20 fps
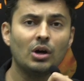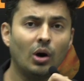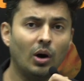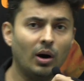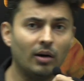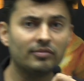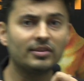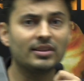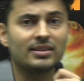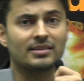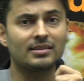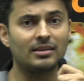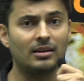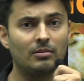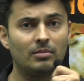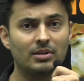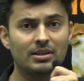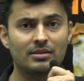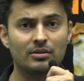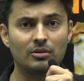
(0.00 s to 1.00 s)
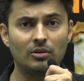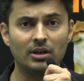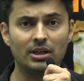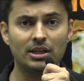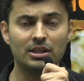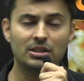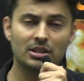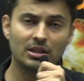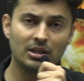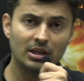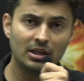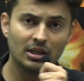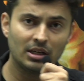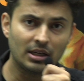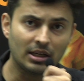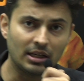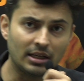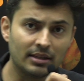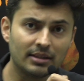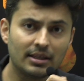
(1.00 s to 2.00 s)
of the syllabus knowledge
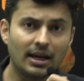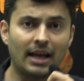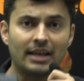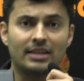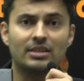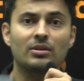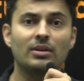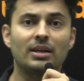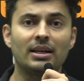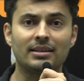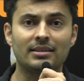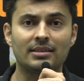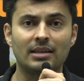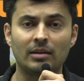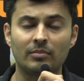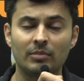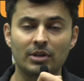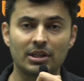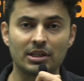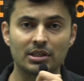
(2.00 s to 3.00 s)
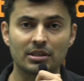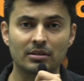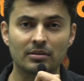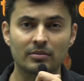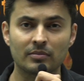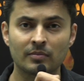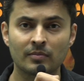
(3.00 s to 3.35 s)
in the actual examination.